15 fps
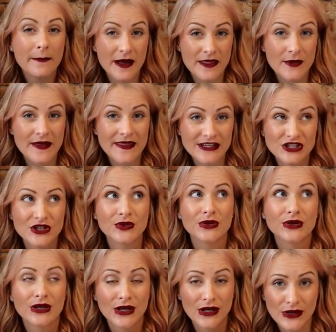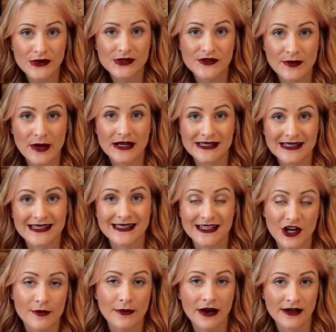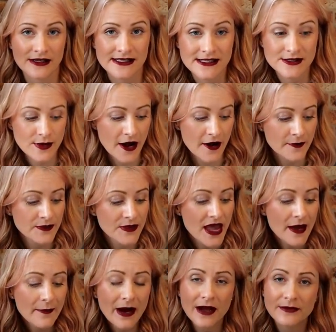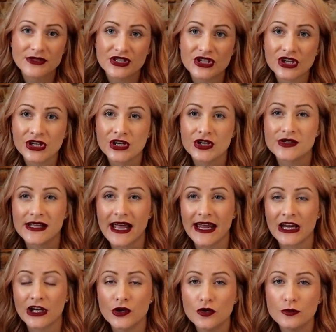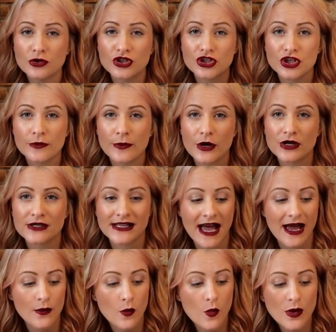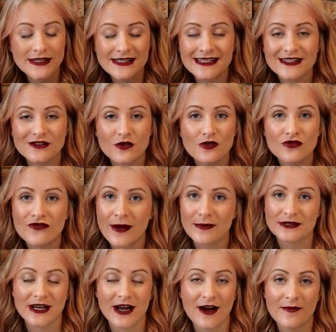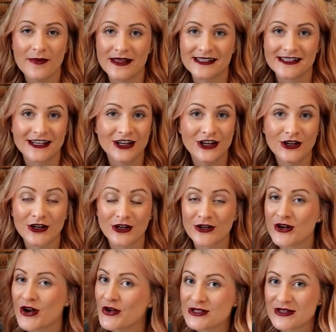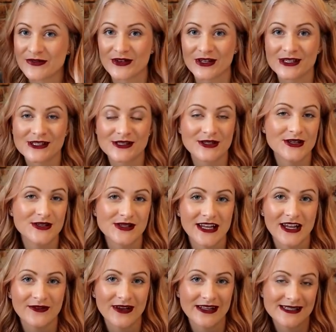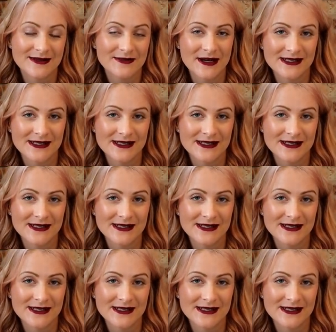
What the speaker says: by the way, they do loads of baskets in Home Bargains as well, but I'm just going to use a normal shoe box, and once it's all wrapped up, it's going to look no different to using a fancy